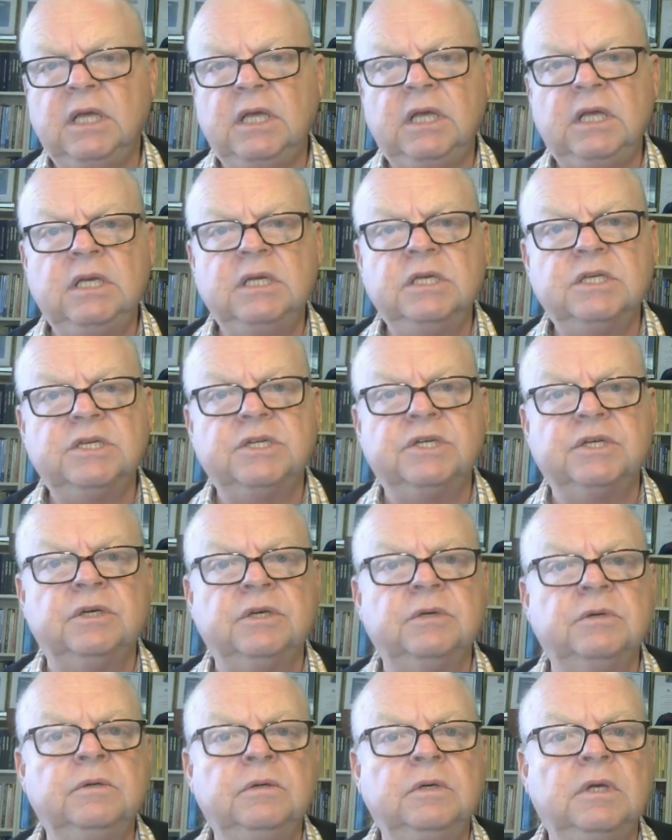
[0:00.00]

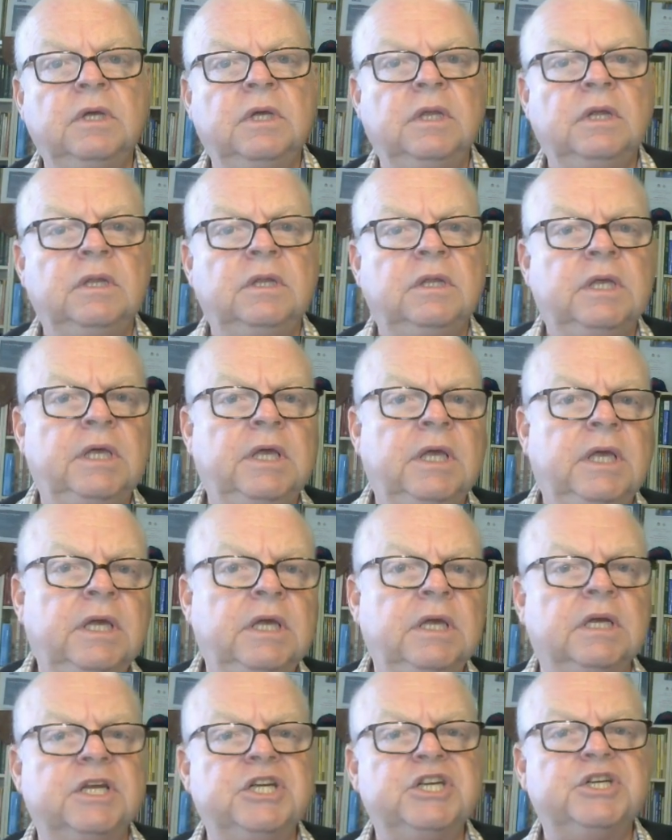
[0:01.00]
into the
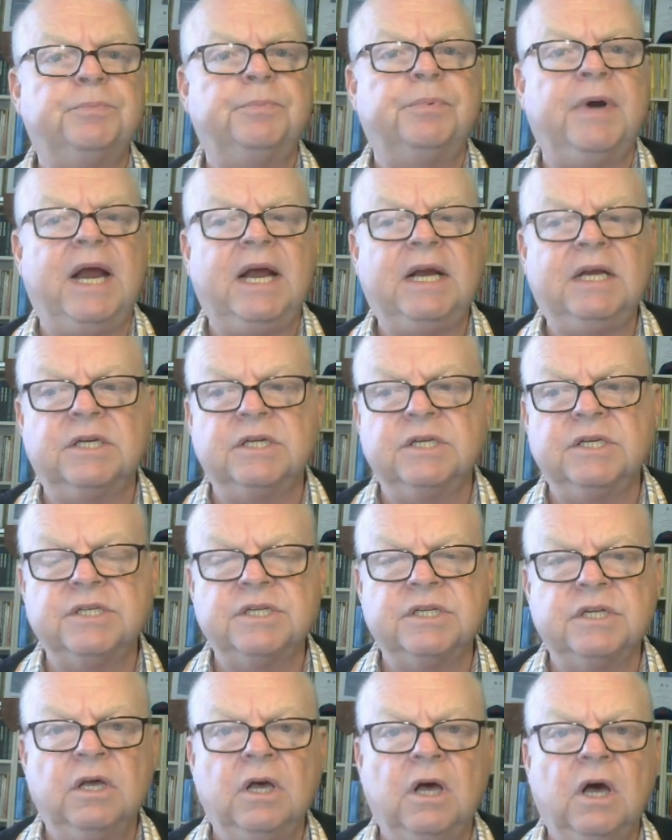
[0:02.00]
English
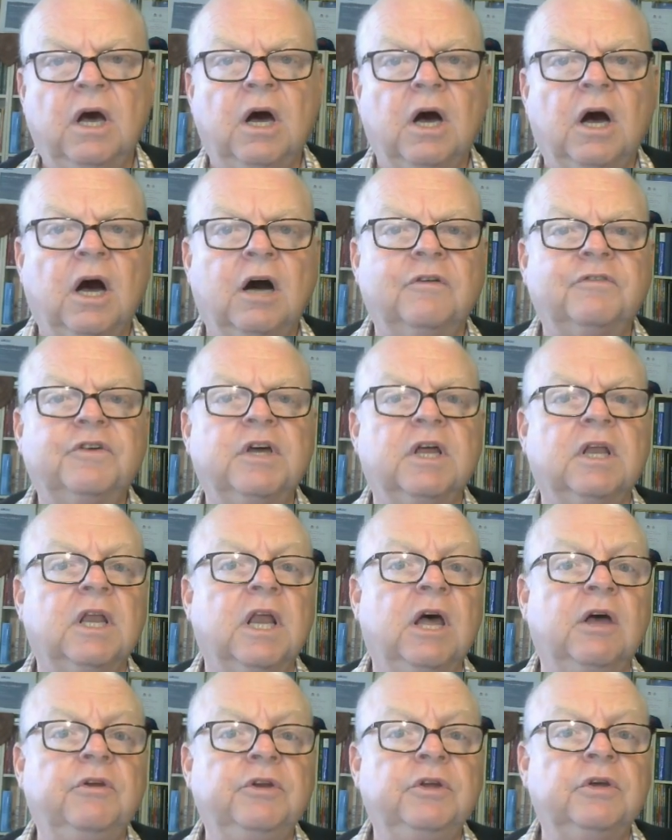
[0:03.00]
practice of
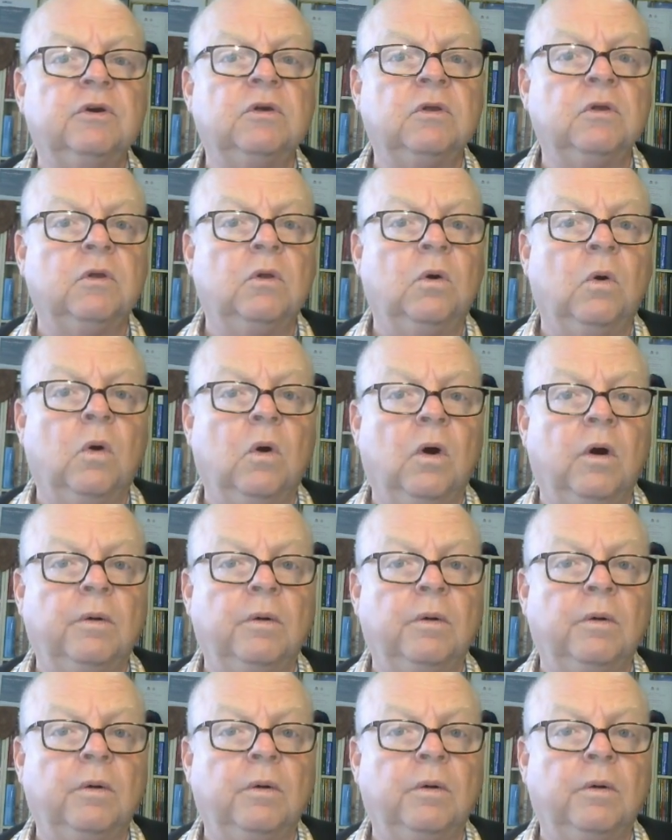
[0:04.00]
colonial law.